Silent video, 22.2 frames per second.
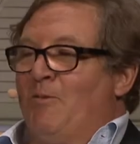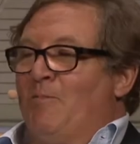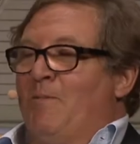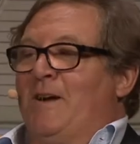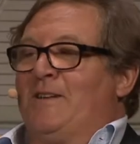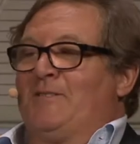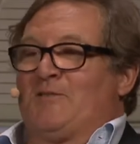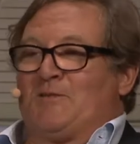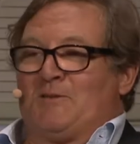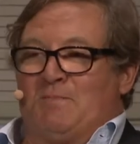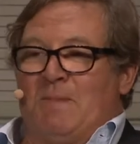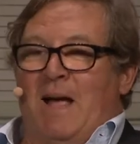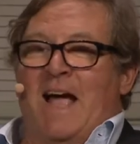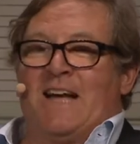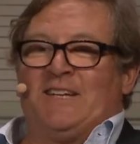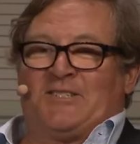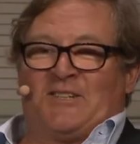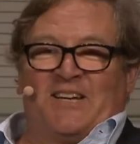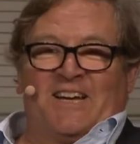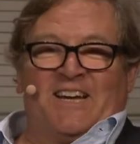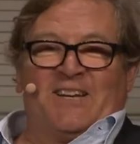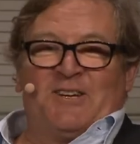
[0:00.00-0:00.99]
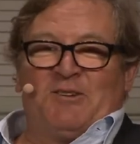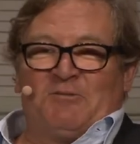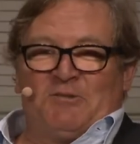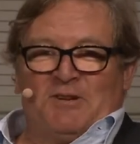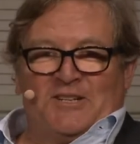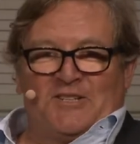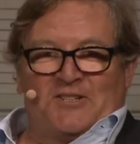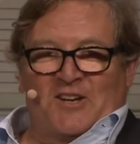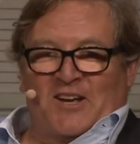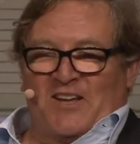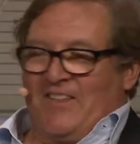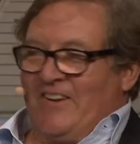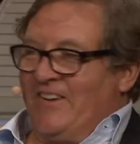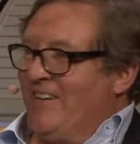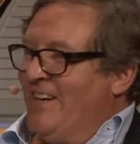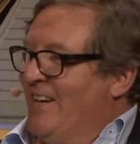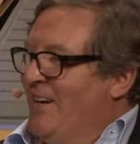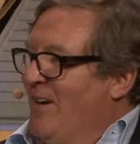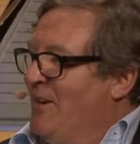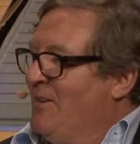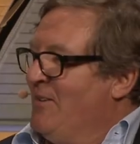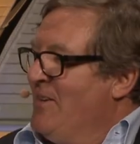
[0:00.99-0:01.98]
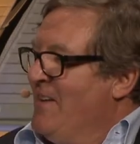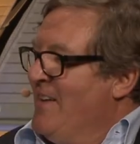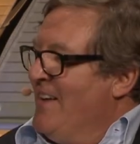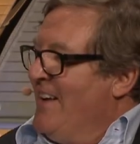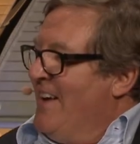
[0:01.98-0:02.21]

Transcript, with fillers: robot smashing into each other, you know?